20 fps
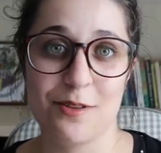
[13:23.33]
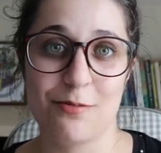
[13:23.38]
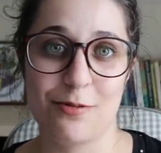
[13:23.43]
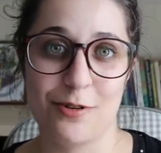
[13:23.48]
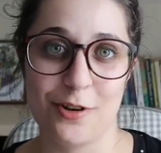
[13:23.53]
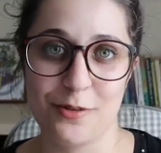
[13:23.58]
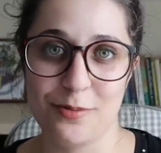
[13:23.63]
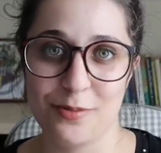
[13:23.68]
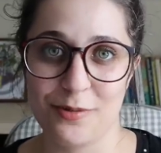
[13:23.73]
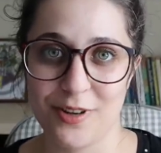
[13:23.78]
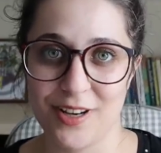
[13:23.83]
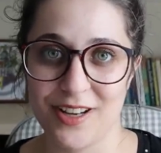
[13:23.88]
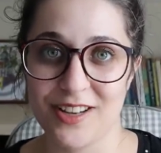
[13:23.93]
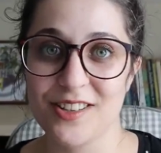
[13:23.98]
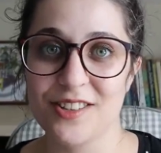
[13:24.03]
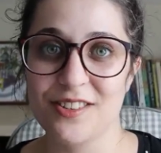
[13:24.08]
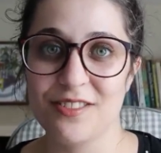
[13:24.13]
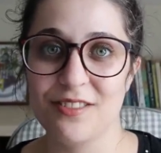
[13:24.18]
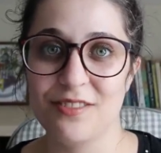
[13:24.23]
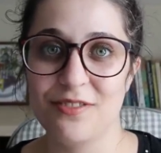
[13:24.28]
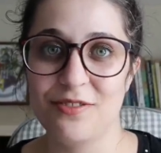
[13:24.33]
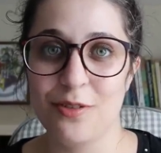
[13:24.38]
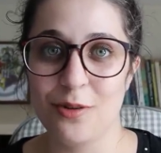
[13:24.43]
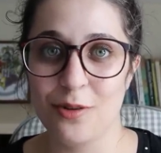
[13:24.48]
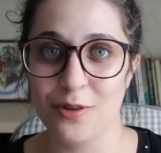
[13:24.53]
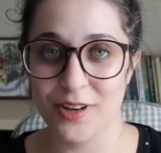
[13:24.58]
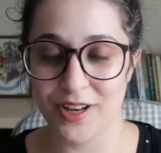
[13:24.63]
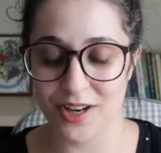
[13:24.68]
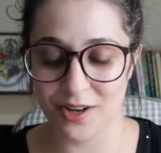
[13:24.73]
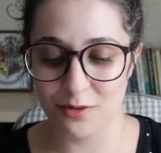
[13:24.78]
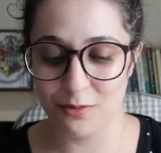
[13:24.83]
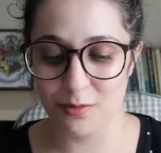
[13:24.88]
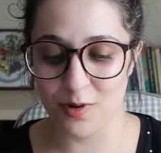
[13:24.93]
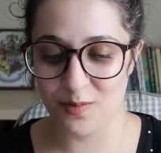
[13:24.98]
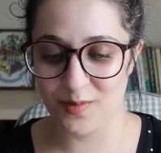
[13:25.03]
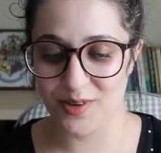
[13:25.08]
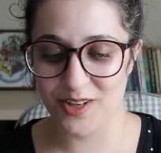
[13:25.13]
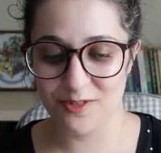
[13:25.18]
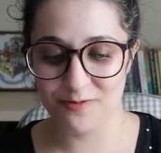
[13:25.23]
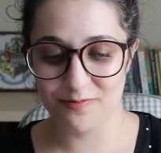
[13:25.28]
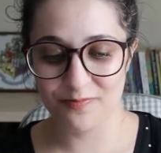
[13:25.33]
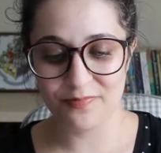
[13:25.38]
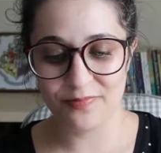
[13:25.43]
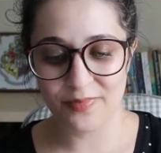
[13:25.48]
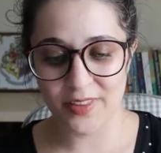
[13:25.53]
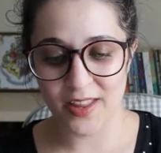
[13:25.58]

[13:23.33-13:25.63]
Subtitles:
appropriate for young women.